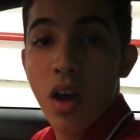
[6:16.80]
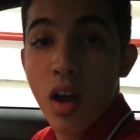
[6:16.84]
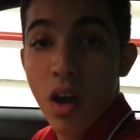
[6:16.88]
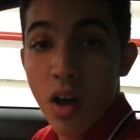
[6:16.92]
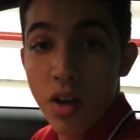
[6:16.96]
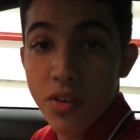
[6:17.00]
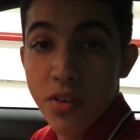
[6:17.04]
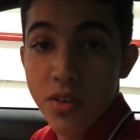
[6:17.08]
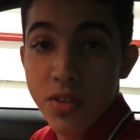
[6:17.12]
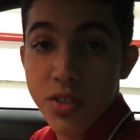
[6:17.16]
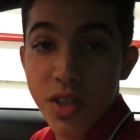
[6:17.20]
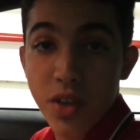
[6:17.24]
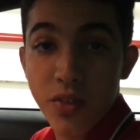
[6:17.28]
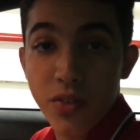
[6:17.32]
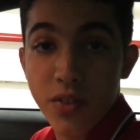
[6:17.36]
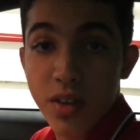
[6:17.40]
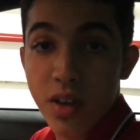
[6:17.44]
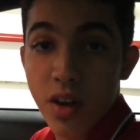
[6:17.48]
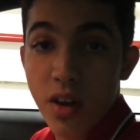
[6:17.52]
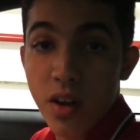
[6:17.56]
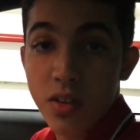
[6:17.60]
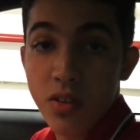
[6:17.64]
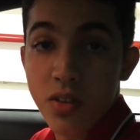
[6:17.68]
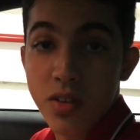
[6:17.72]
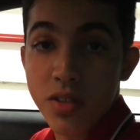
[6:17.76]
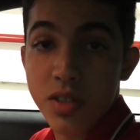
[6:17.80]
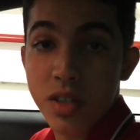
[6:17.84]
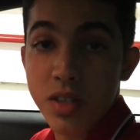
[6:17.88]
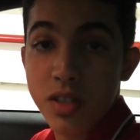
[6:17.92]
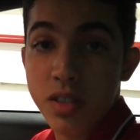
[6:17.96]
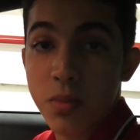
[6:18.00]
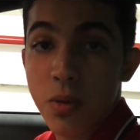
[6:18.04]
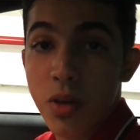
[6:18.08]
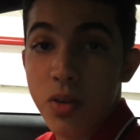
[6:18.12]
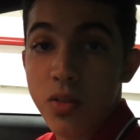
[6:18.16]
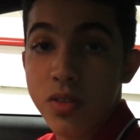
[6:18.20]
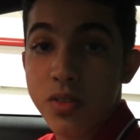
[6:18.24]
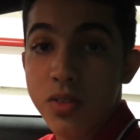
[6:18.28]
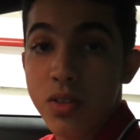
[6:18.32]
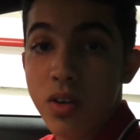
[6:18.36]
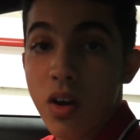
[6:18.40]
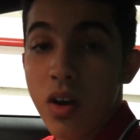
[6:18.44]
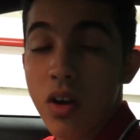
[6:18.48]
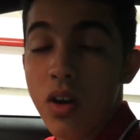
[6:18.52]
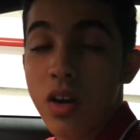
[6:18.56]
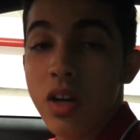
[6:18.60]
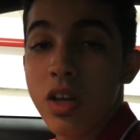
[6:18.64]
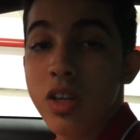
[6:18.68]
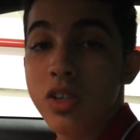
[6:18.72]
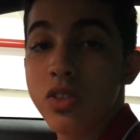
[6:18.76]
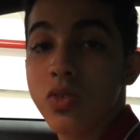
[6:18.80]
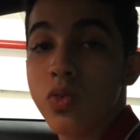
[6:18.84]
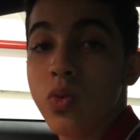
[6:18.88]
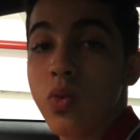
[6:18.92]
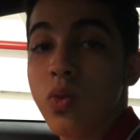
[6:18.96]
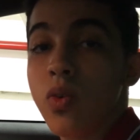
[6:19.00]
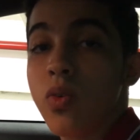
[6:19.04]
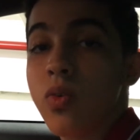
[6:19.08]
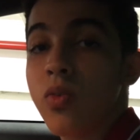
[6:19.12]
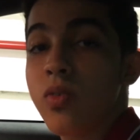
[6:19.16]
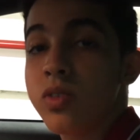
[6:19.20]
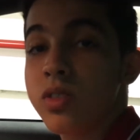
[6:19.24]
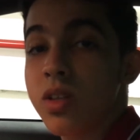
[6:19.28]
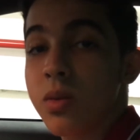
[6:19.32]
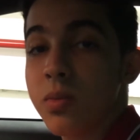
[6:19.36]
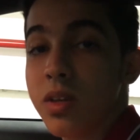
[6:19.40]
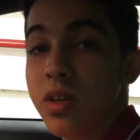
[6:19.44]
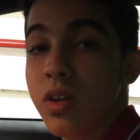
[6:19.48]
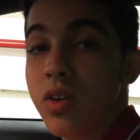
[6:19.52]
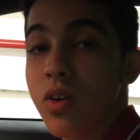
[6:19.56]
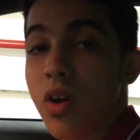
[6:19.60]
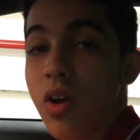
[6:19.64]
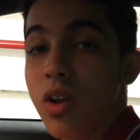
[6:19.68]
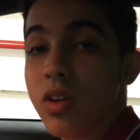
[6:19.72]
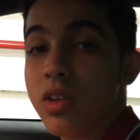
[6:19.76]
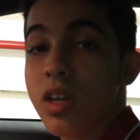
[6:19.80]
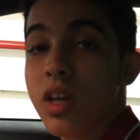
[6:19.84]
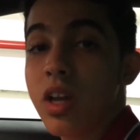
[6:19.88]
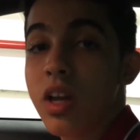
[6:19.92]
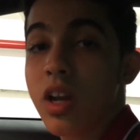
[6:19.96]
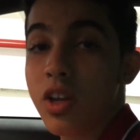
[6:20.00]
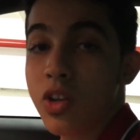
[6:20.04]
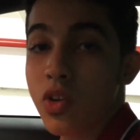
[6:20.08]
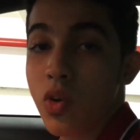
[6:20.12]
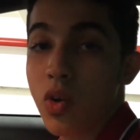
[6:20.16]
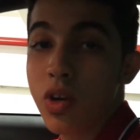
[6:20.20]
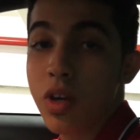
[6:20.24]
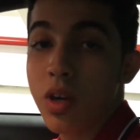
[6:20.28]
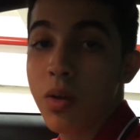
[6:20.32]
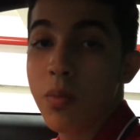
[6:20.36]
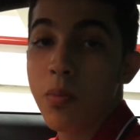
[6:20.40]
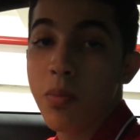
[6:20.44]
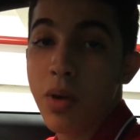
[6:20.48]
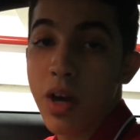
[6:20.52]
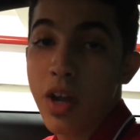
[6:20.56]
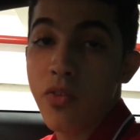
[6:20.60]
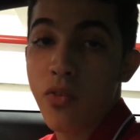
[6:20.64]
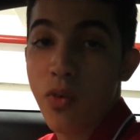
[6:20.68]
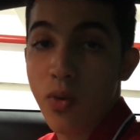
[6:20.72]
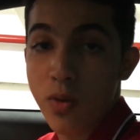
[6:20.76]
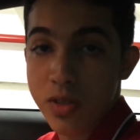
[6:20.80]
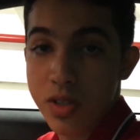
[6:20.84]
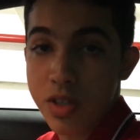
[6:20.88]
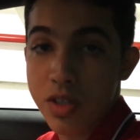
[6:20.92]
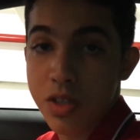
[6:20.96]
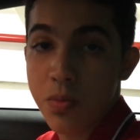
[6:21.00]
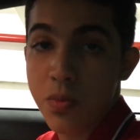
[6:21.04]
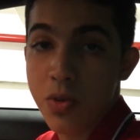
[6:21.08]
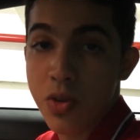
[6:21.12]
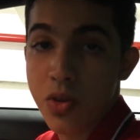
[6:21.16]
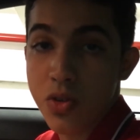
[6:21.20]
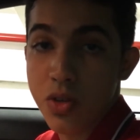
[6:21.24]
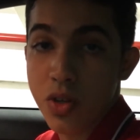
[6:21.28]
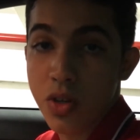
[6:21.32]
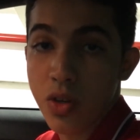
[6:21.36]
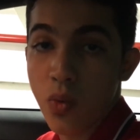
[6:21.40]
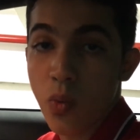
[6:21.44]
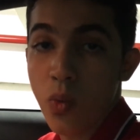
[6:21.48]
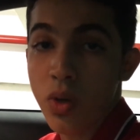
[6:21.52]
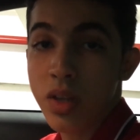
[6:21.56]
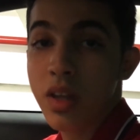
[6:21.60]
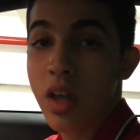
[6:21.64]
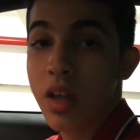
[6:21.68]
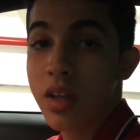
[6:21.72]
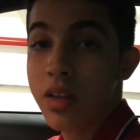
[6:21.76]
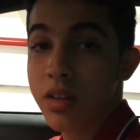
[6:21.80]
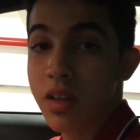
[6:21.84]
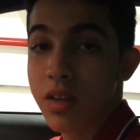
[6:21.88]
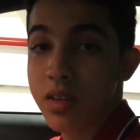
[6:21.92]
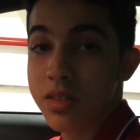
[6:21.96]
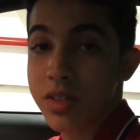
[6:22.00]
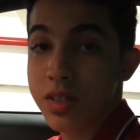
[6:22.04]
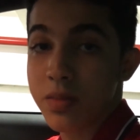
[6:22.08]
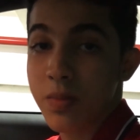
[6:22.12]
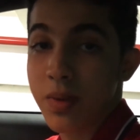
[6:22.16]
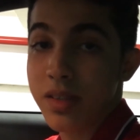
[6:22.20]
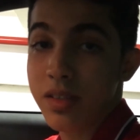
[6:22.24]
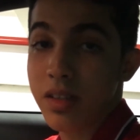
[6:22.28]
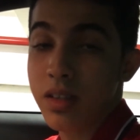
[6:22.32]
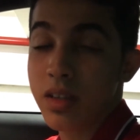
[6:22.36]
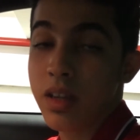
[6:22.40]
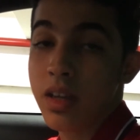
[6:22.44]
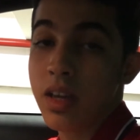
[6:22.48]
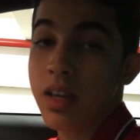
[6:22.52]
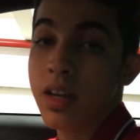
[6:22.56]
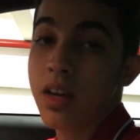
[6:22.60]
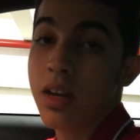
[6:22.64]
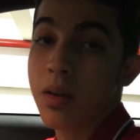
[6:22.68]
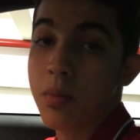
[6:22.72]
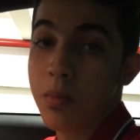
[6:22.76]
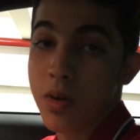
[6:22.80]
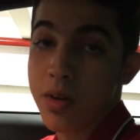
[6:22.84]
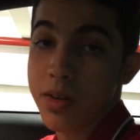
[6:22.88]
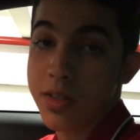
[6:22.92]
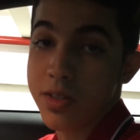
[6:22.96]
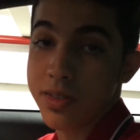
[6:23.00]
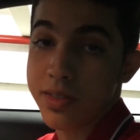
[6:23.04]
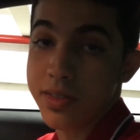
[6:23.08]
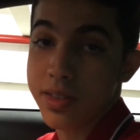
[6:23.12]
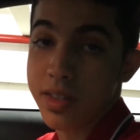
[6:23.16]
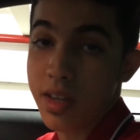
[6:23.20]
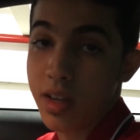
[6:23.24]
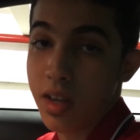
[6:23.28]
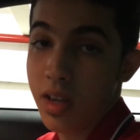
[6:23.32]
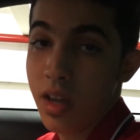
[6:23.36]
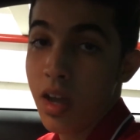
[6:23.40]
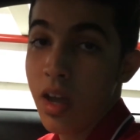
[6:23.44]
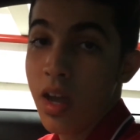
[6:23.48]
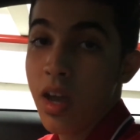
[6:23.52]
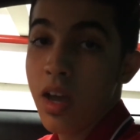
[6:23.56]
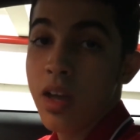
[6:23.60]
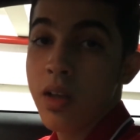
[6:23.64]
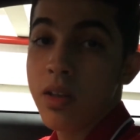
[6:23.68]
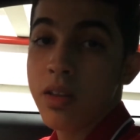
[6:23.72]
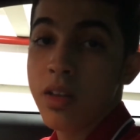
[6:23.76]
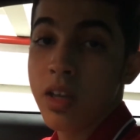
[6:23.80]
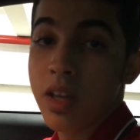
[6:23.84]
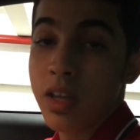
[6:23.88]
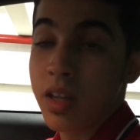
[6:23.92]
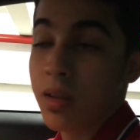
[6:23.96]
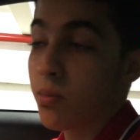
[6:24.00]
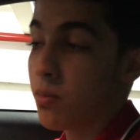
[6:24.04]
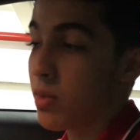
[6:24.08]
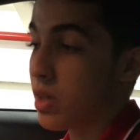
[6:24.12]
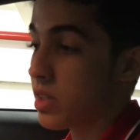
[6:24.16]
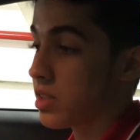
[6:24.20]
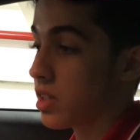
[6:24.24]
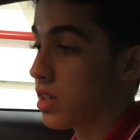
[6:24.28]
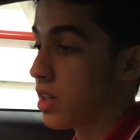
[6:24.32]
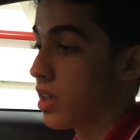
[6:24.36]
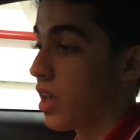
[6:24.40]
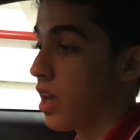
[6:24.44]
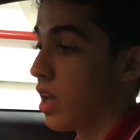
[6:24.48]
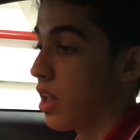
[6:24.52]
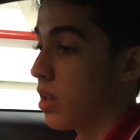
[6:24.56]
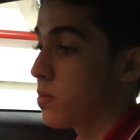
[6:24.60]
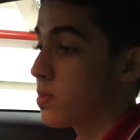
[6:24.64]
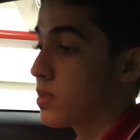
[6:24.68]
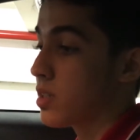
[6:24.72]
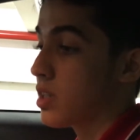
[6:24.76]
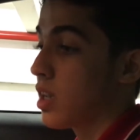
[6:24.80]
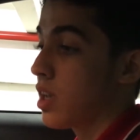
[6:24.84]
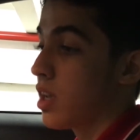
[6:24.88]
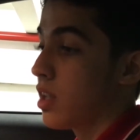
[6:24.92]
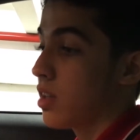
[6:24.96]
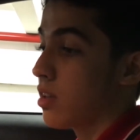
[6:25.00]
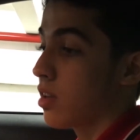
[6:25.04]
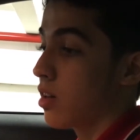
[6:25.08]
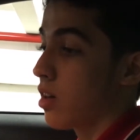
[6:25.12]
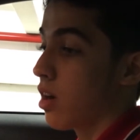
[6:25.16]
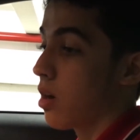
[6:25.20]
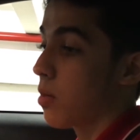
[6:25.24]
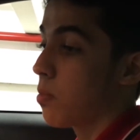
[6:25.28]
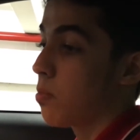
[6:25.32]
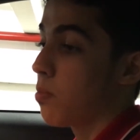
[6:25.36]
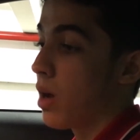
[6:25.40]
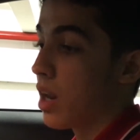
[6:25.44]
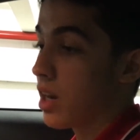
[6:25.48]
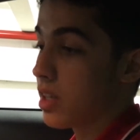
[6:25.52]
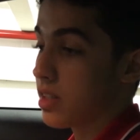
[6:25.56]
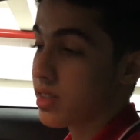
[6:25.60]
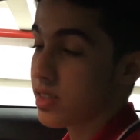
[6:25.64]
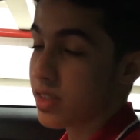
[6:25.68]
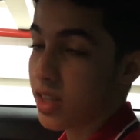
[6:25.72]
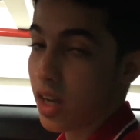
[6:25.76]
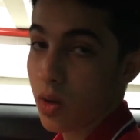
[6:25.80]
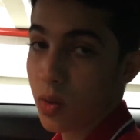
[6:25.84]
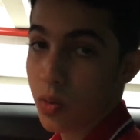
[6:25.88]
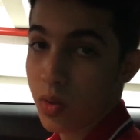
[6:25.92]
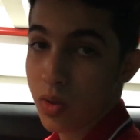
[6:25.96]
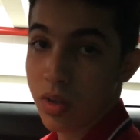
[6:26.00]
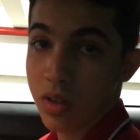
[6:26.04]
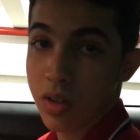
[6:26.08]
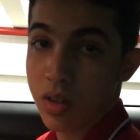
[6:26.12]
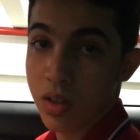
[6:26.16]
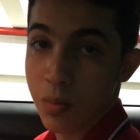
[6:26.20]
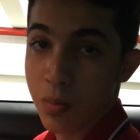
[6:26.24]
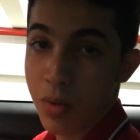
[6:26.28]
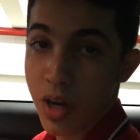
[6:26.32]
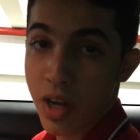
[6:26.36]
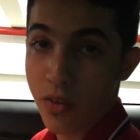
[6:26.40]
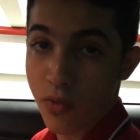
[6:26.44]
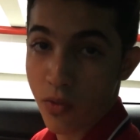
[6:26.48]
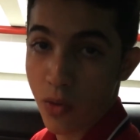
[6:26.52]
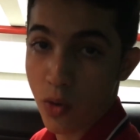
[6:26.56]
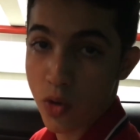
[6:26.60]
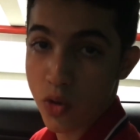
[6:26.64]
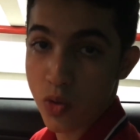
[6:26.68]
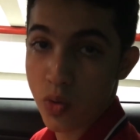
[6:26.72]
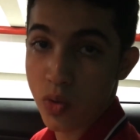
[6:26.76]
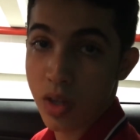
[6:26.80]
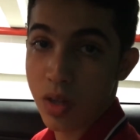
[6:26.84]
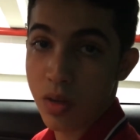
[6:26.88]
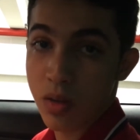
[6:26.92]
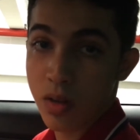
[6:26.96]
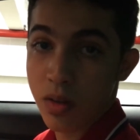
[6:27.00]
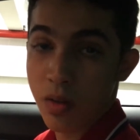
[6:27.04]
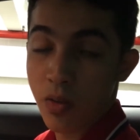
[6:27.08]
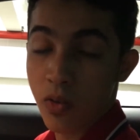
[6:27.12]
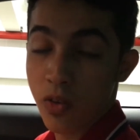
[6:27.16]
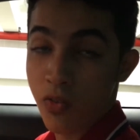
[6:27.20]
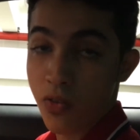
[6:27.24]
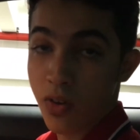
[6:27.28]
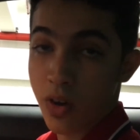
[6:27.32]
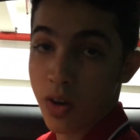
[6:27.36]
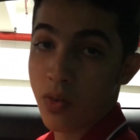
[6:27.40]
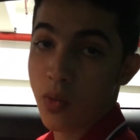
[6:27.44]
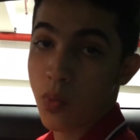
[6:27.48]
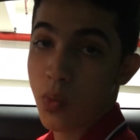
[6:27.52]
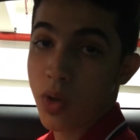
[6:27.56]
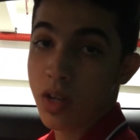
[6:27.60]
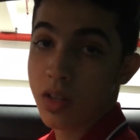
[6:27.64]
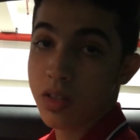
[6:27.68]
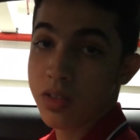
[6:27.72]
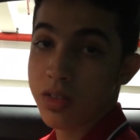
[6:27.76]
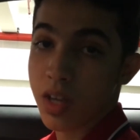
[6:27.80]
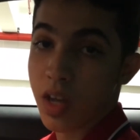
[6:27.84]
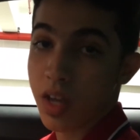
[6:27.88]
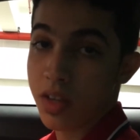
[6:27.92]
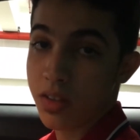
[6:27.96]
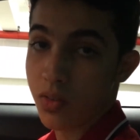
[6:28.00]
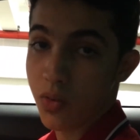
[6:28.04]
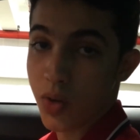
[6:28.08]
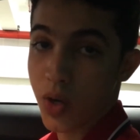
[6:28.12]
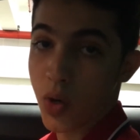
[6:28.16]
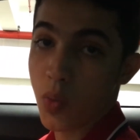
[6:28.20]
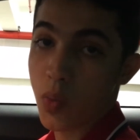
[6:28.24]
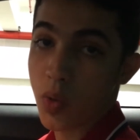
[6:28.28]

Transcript: Other safety characteristics about this car is something called electronic brake force distribution. What that does is basically in an emergency, it basically helps the car balance out the brake force within the front wheels and the rear